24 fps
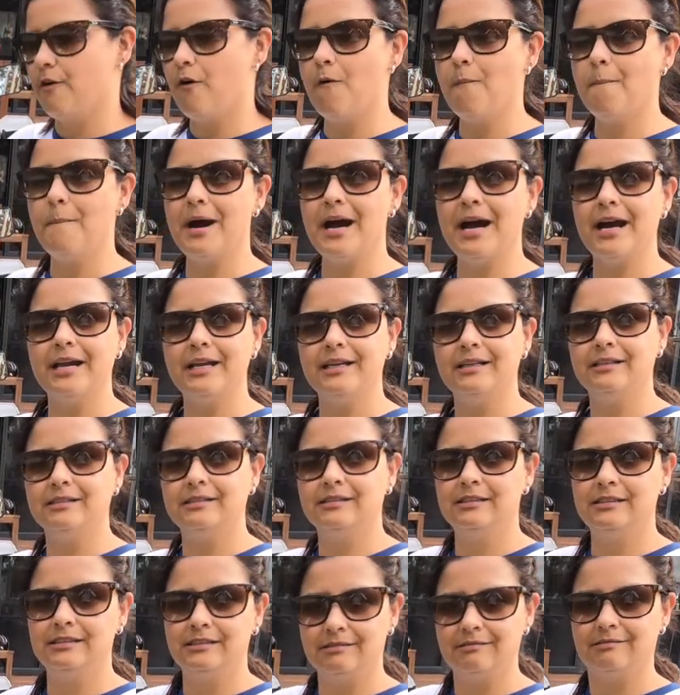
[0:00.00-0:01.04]
for my
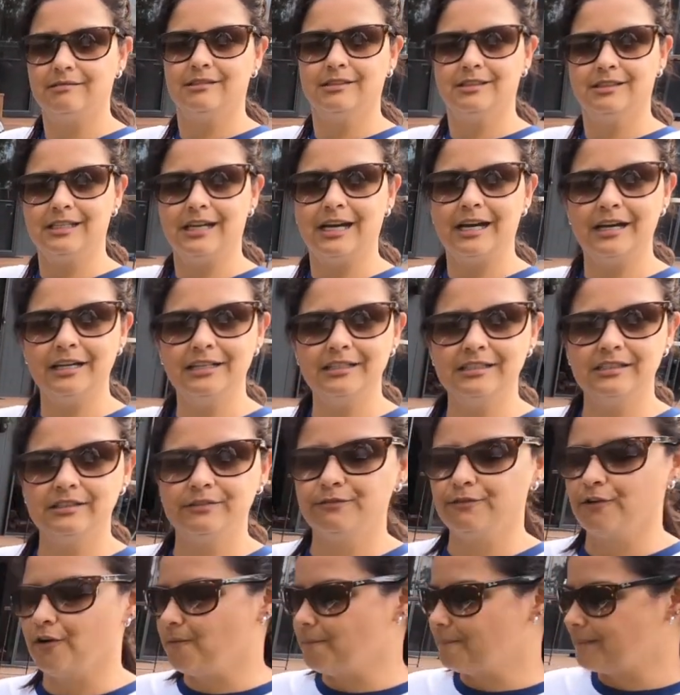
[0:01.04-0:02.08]
size,
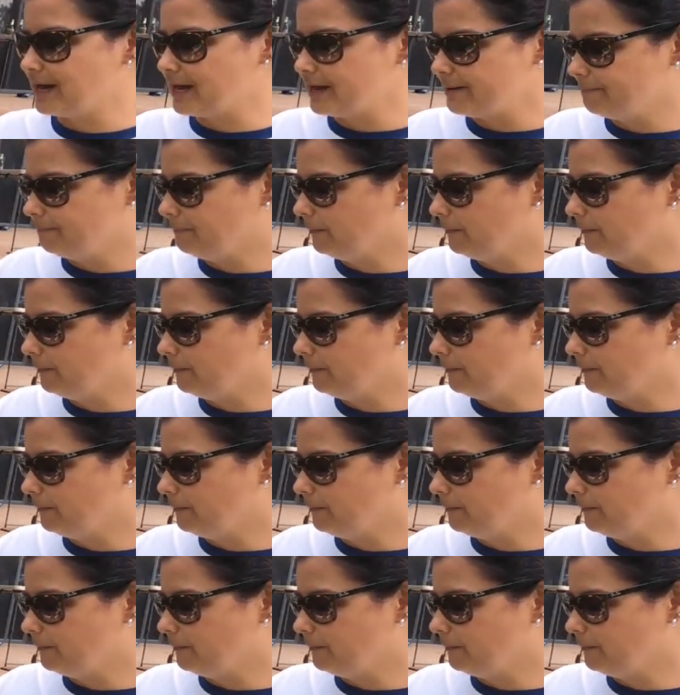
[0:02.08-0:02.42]
for my